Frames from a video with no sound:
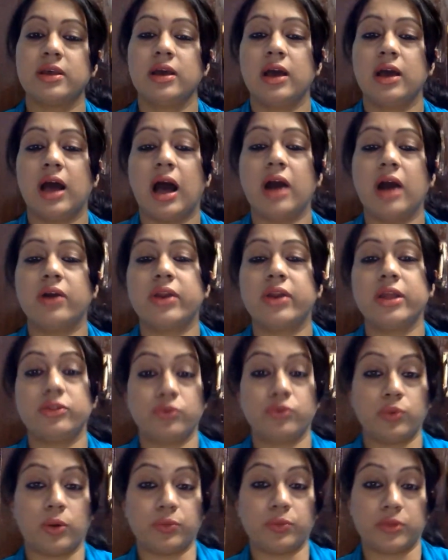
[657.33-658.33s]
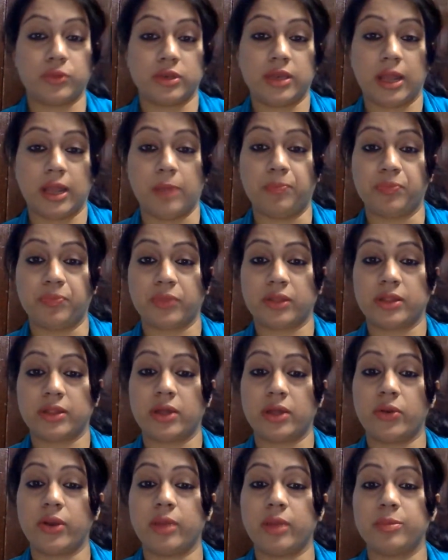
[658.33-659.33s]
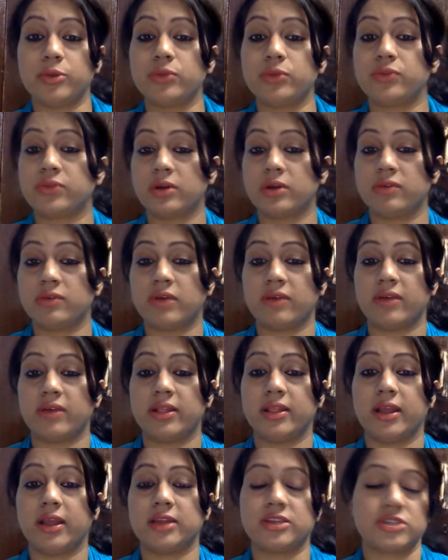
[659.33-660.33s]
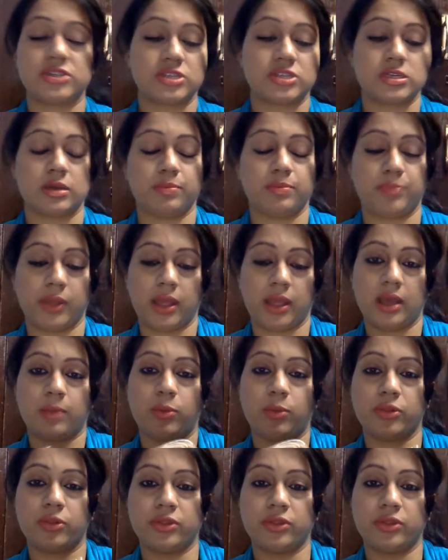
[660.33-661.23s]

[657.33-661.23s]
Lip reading: hungry throughout the day. They're not able to survive and they are just picking up on the